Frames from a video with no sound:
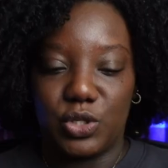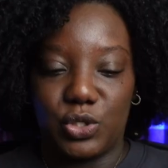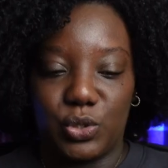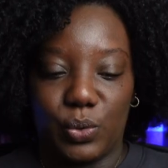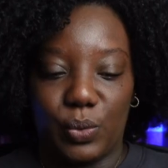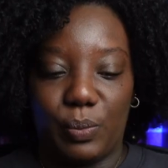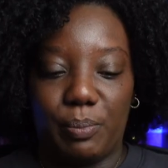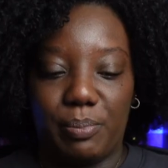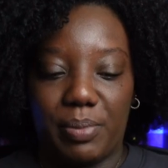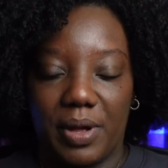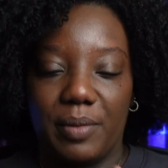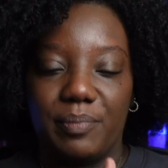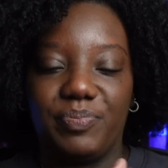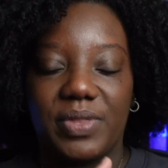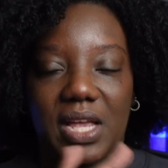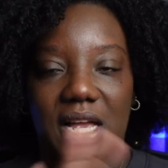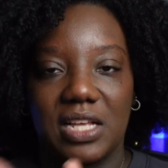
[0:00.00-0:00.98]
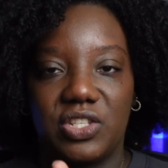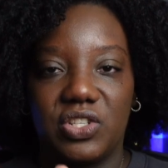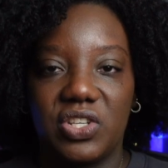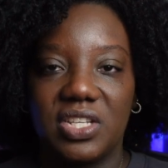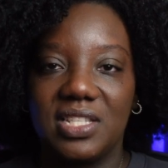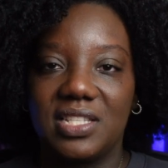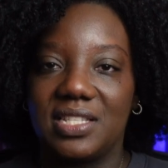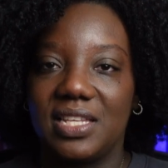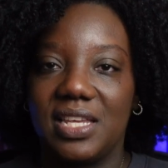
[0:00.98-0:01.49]
shoe, but as you
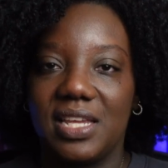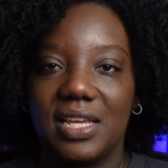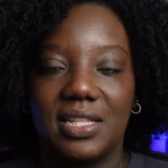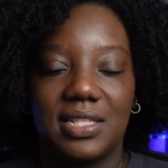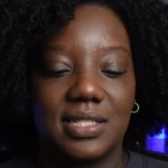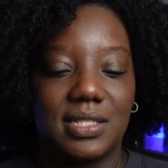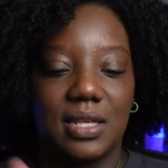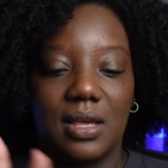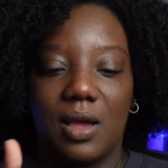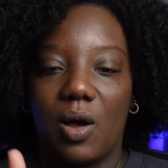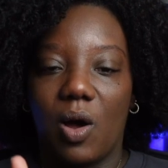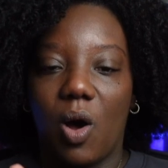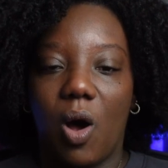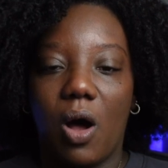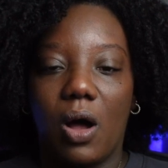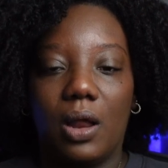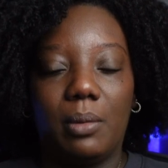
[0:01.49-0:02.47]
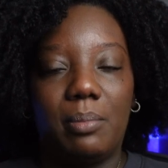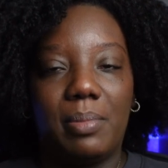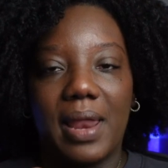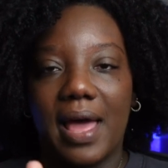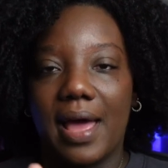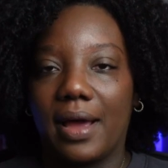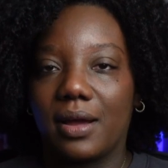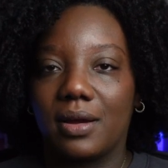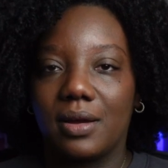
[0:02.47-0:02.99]
can see, it's all
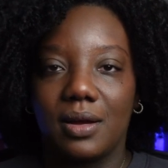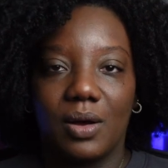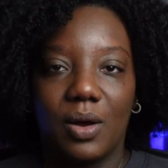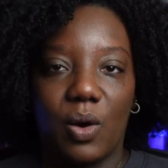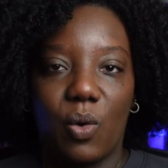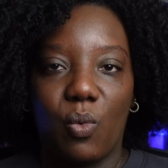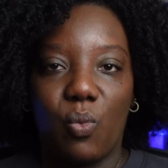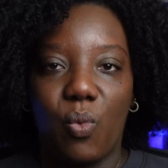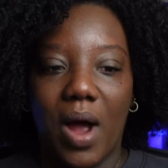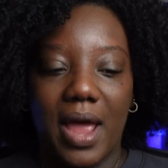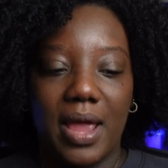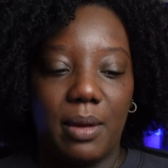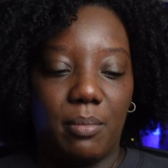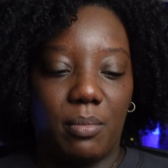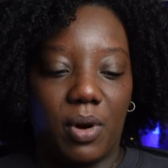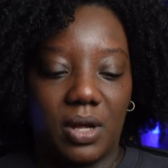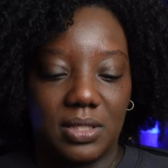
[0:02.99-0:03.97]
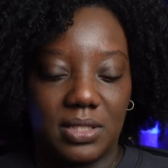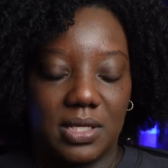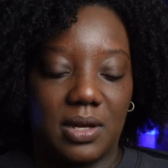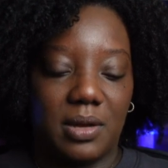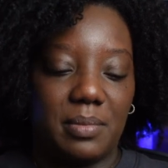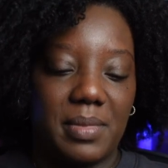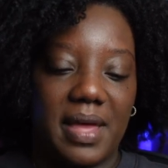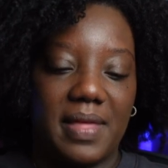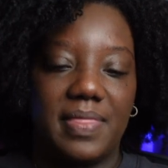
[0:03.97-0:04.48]
black, white
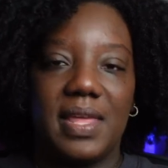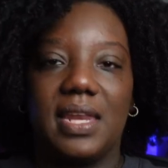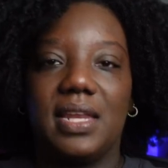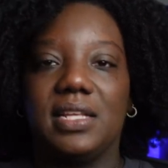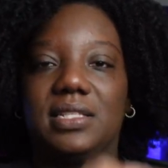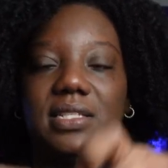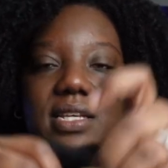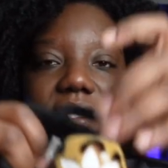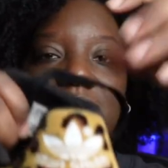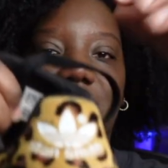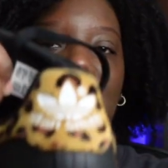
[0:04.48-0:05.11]
bottom, and then it just